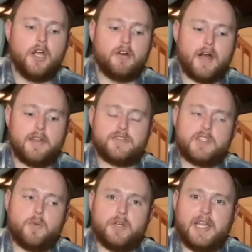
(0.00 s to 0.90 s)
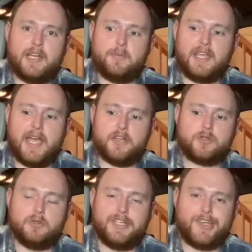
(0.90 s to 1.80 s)
rather than someone handing me cash
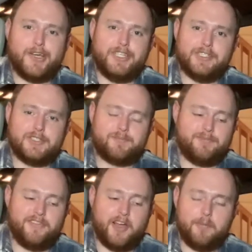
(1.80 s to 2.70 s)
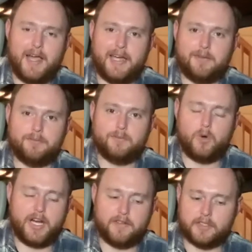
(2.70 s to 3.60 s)
going like, oh, you just felt bad and
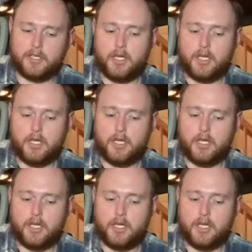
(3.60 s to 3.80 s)
whatever.